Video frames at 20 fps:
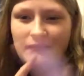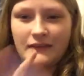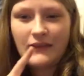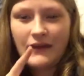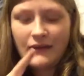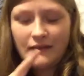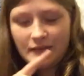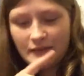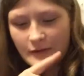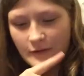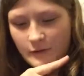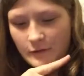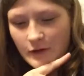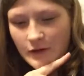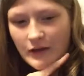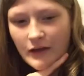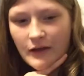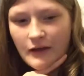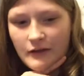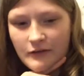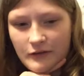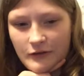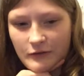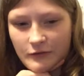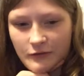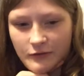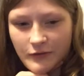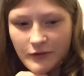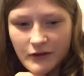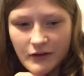that's how I got into
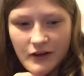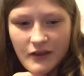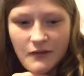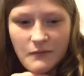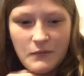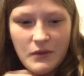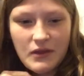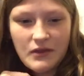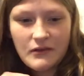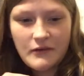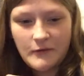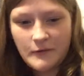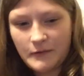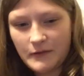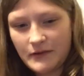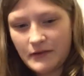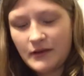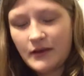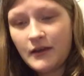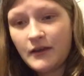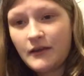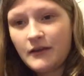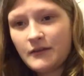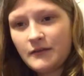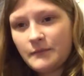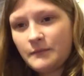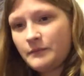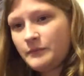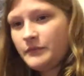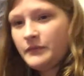Furry Amino, and
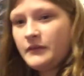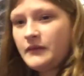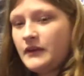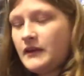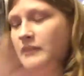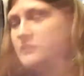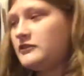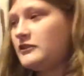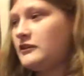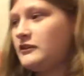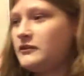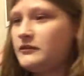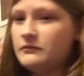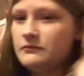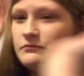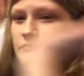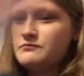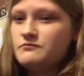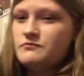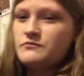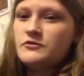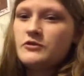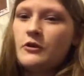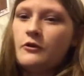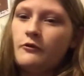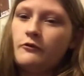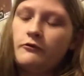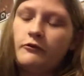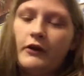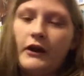it just dove
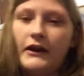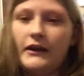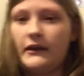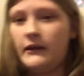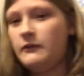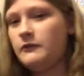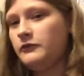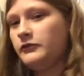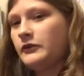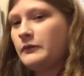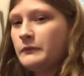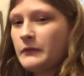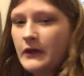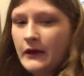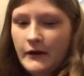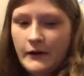right in from